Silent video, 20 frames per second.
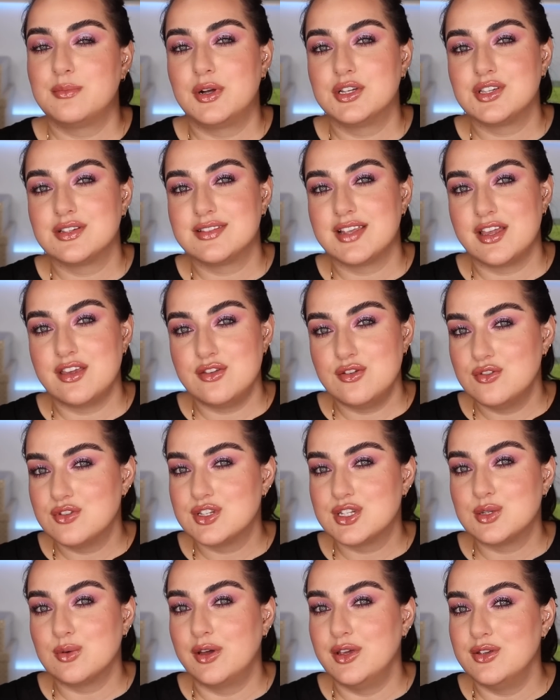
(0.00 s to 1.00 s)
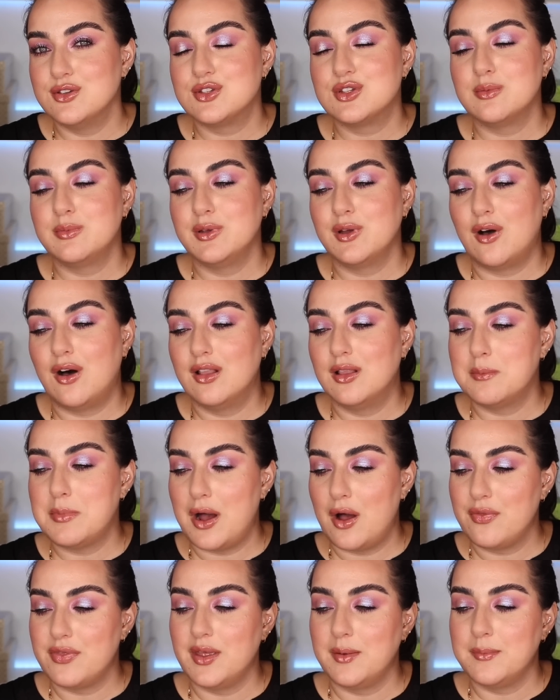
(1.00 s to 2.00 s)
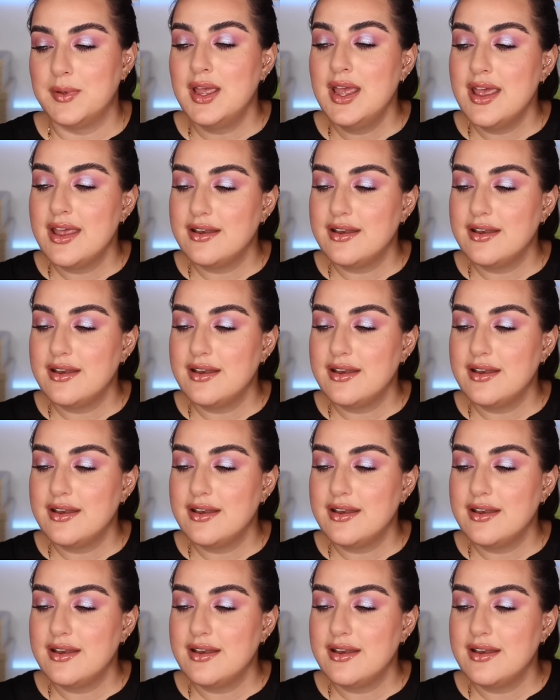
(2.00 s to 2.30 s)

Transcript: much as I used to. I used to be all about them.